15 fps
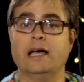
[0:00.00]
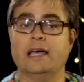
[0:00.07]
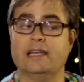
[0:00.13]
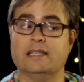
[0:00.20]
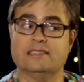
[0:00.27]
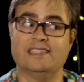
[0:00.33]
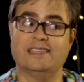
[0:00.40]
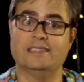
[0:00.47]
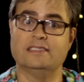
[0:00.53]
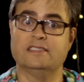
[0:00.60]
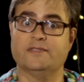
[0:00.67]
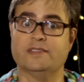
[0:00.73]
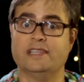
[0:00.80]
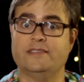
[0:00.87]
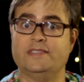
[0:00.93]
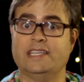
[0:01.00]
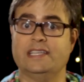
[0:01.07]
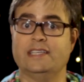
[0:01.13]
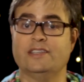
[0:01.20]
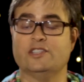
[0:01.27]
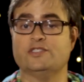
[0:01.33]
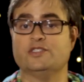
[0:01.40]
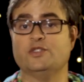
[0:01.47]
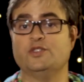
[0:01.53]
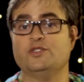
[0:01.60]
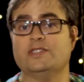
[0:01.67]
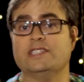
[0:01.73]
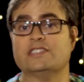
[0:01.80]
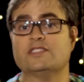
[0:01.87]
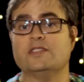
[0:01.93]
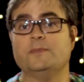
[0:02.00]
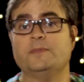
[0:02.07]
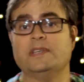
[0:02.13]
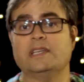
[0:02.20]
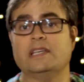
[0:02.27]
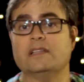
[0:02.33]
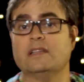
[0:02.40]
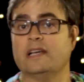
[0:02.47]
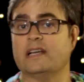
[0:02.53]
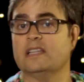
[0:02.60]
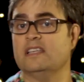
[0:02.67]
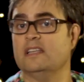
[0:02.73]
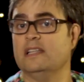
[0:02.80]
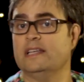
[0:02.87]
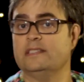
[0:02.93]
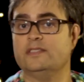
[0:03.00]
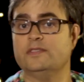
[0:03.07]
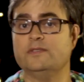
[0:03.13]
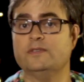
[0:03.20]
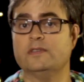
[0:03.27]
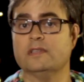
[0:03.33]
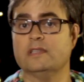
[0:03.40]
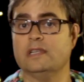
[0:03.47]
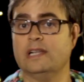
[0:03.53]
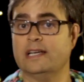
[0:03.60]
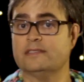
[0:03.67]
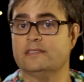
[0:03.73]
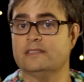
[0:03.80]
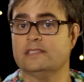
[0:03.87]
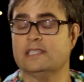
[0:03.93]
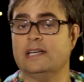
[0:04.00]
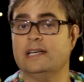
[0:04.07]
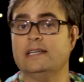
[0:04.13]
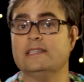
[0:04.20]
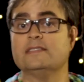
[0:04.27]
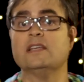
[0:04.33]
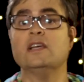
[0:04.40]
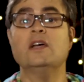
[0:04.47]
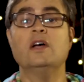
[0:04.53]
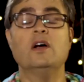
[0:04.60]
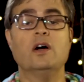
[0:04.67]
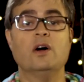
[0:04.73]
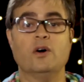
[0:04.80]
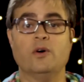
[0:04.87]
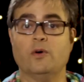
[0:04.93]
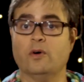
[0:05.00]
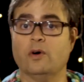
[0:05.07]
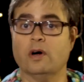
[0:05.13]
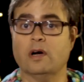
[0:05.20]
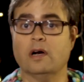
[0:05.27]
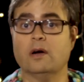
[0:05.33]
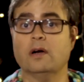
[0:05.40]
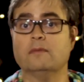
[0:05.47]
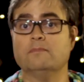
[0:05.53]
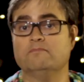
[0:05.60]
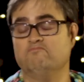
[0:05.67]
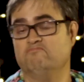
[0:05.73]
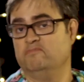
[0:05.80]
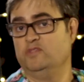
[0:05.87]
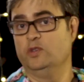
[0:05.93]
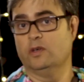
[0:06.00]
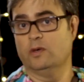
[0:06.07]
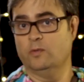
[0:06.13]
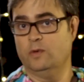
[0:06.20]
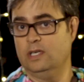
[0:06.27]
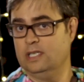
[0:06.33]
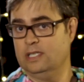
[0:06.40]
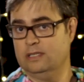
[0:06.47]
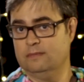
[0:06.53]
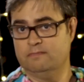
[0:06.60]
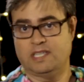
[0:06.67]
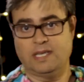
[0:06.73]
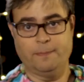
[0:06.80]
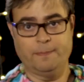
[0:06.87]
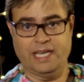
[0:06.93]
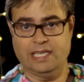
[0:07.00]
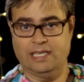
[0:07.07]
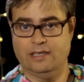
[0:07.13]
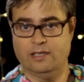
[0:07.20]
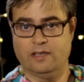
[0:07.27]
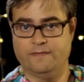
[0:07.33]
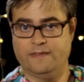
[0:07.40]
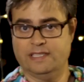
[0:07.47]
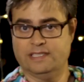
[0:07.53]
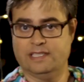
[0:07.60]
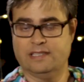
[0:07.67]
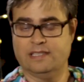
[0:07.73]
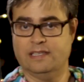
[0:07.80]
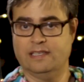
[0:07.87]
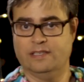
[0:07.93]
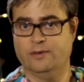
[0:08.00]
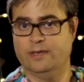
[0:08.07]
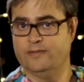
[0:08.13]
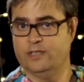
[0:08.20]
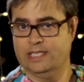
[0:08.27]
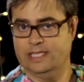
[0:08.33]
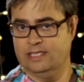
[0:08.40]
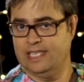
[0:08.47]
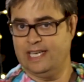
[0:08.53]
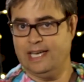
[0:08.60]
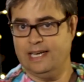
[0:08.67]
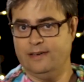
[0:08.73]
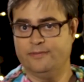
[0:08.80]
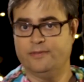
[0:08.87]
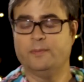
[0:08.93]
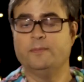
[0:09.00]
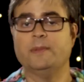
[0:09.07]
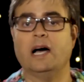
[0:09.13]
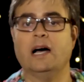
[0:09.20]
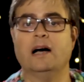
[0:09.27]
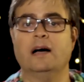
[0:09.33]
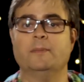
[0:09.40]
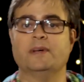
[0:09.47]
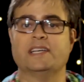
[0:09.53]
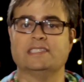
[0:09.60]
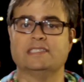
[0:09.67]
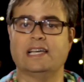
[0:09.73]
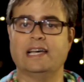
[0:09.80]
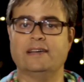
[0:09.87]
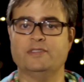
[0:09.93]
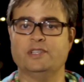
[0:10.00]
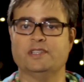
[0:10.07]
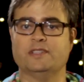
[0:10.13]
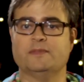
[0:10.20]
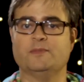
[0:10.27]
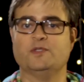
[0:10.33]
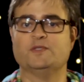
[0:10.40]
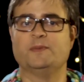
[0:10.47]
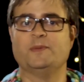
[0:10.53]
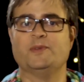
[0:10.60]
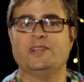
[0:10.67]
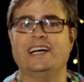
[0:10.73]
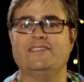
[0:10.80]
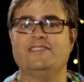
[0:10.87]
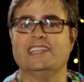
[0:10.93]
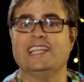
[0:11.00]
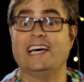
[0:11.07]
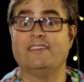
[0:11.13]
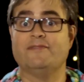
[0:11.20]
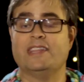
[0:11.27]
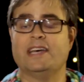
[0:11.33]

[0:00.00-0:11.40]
And it's not easy for the left hand either. So this could be like a little etude or a little exercise, or your one campanillero falseta that you ever need to have, because I haven't heard most people have a lot of